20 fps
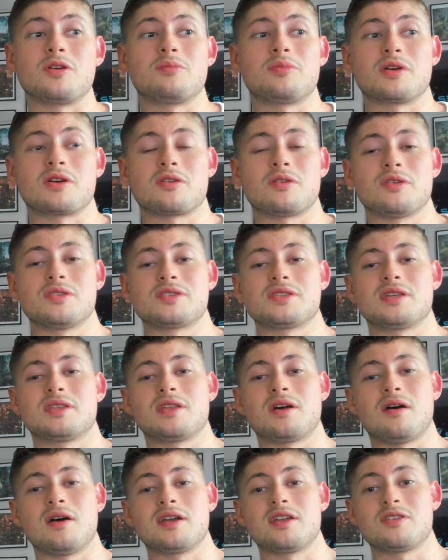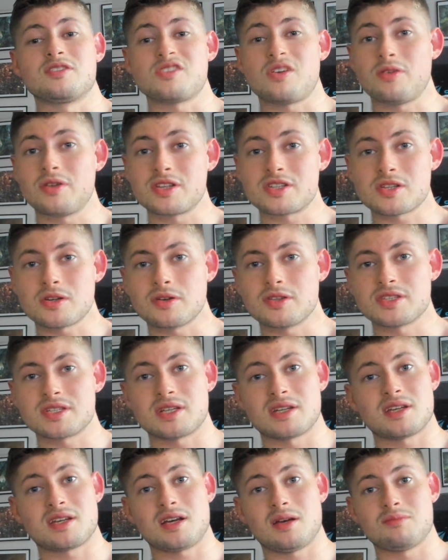but content that I know is honest
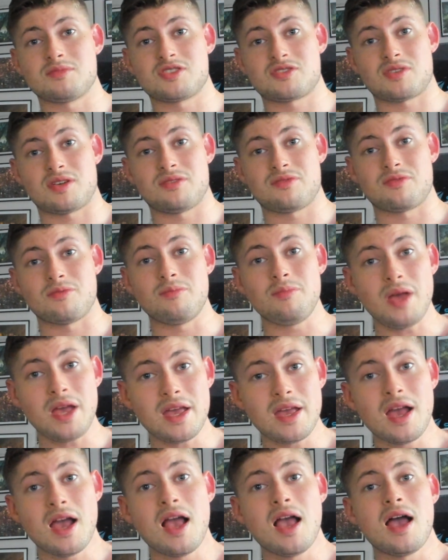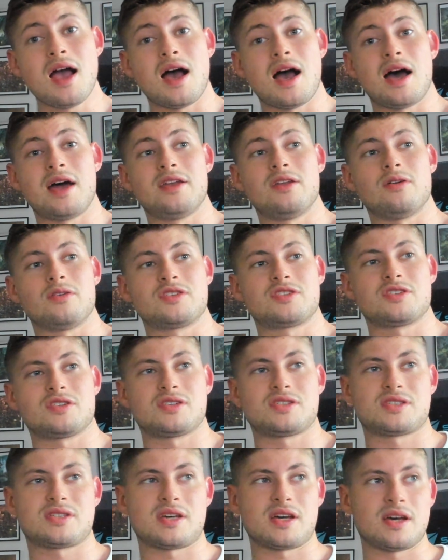content and comes straight from me and not
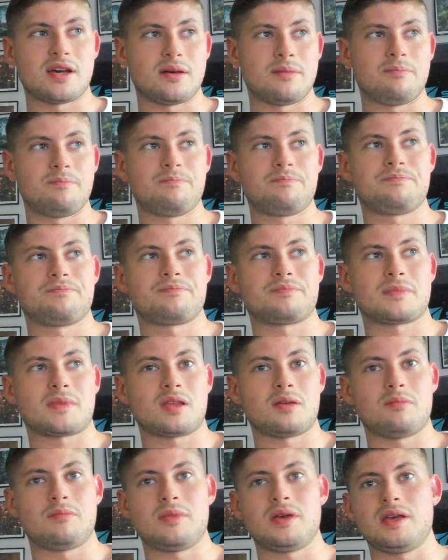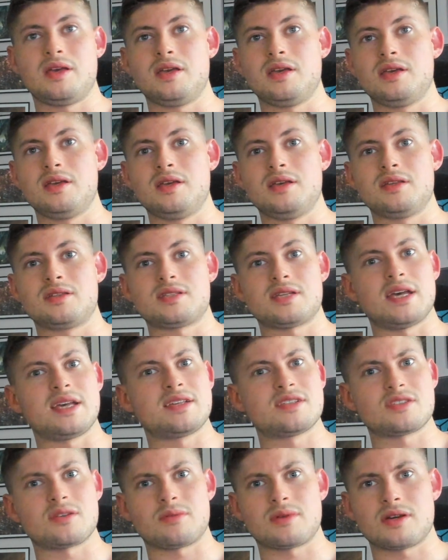just me taking
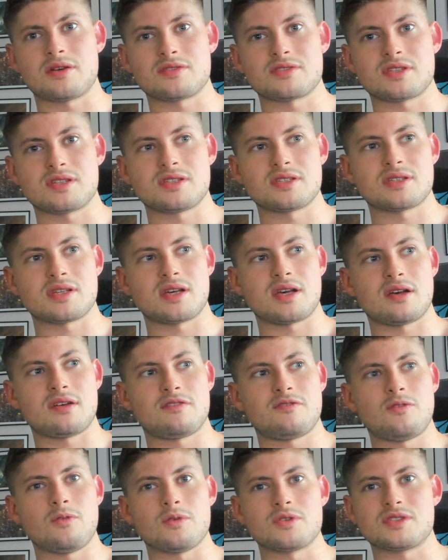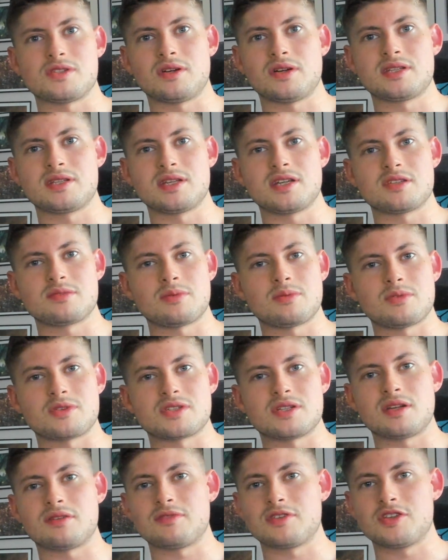someone else's thoughts and ideas by
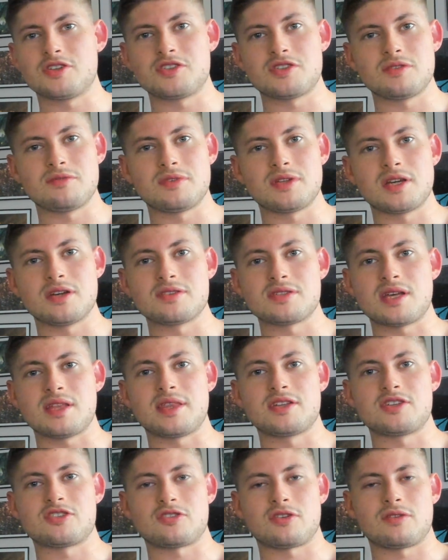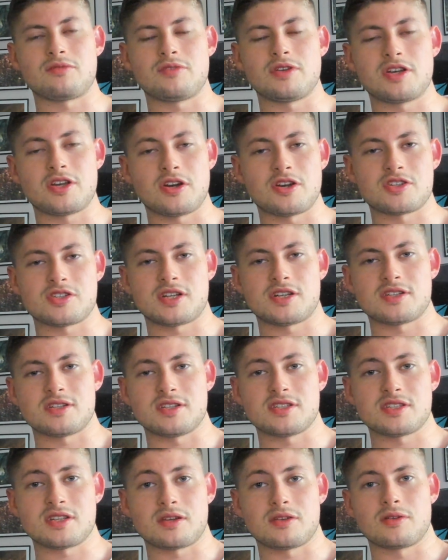watching other YouTube videos and then try and regurgitate it
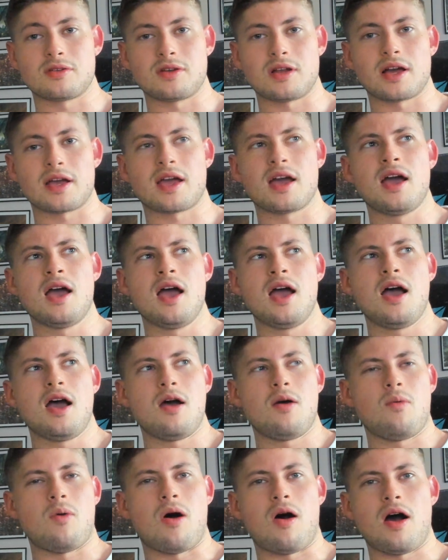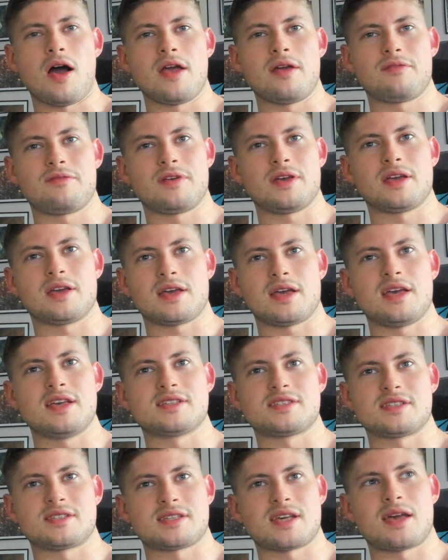and telling you like what I think
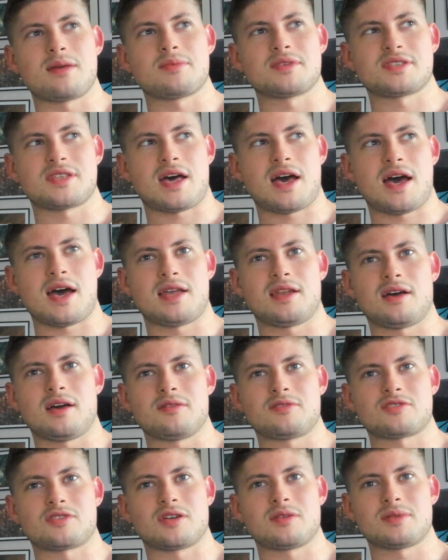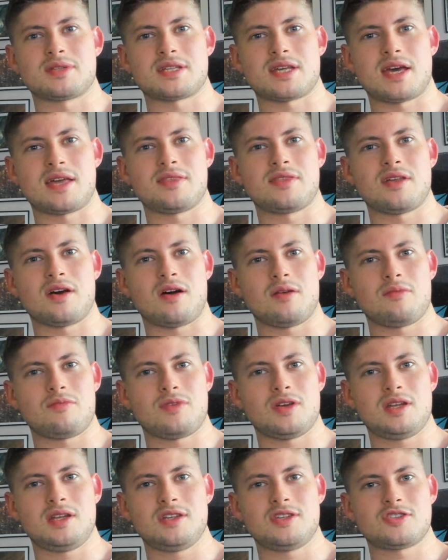is the same as that and like trying to pretend that I'm
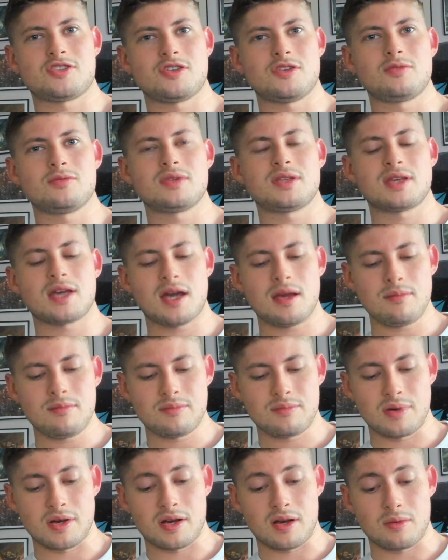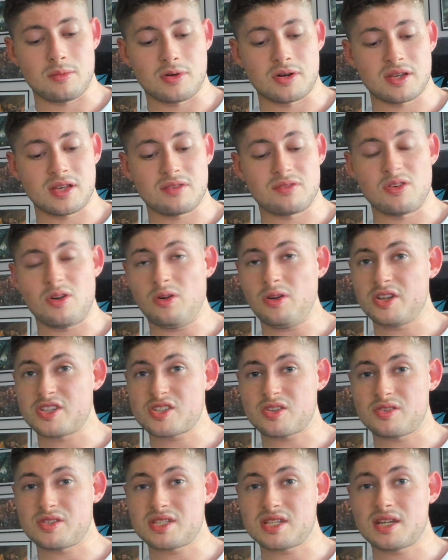really in tune with the game. But I want to give you honest
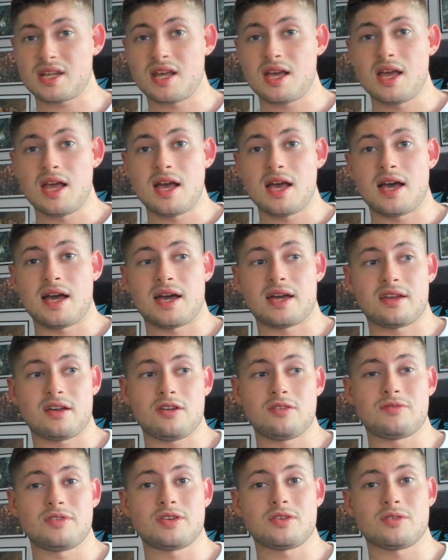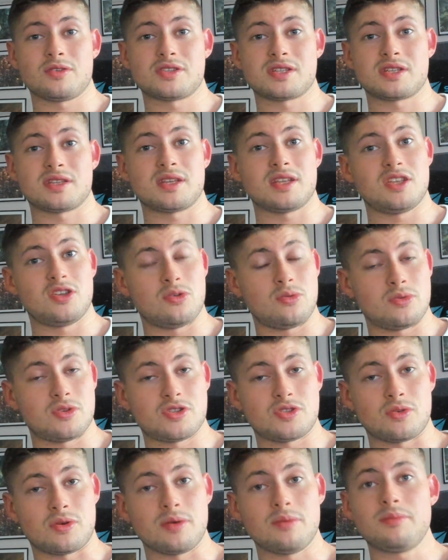content and hopefully content that you'll
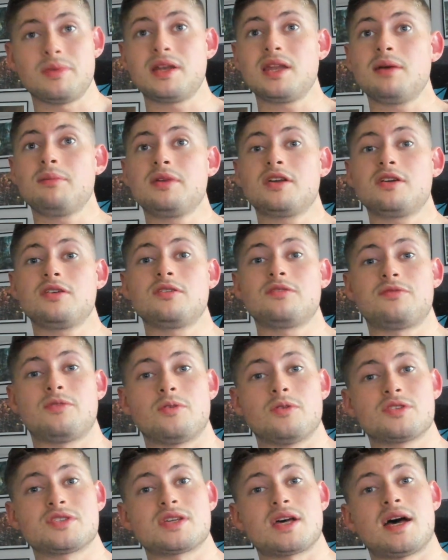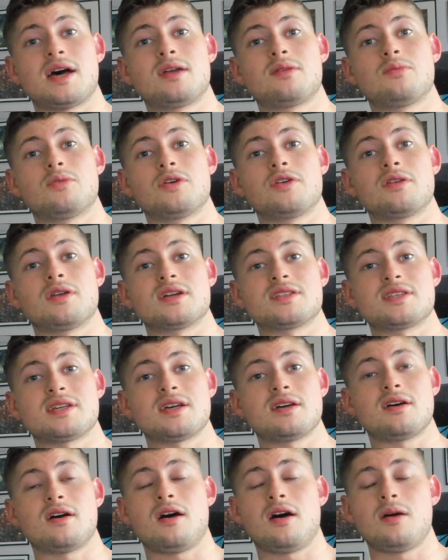enjoy. But let me know your thoughts and what you like to
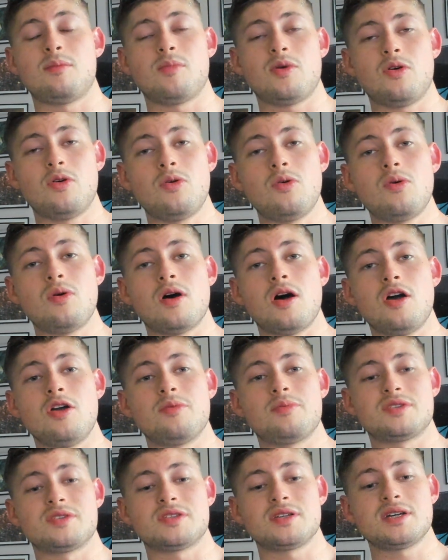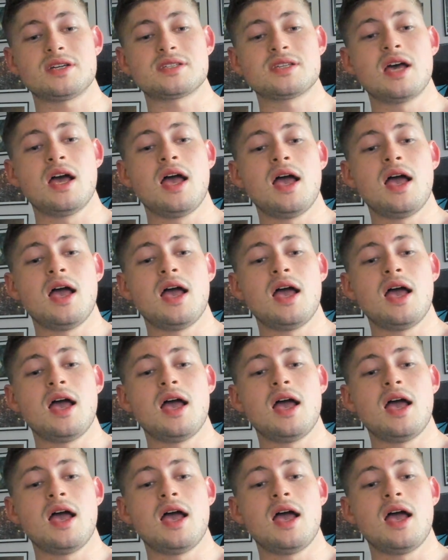hear. I'm all open to ears.